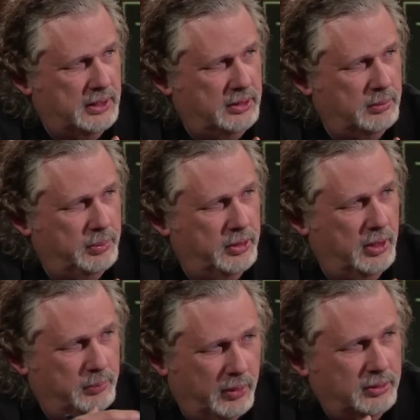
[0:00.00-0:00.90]
then you put it
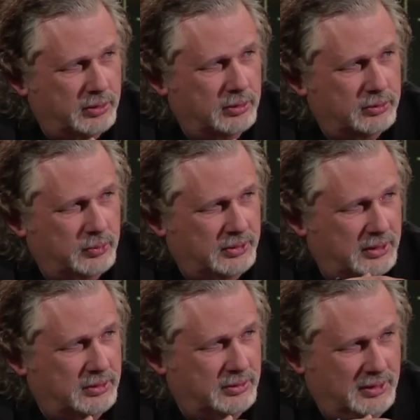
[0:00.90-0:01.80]
on Pro Tools, which
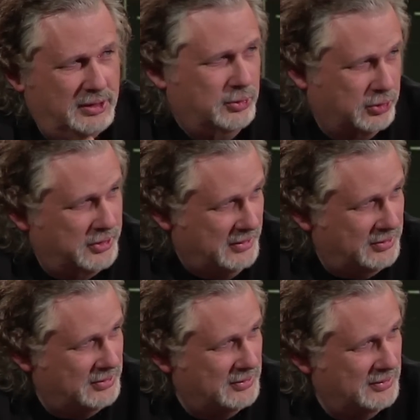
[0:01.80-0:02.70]
is digitalness.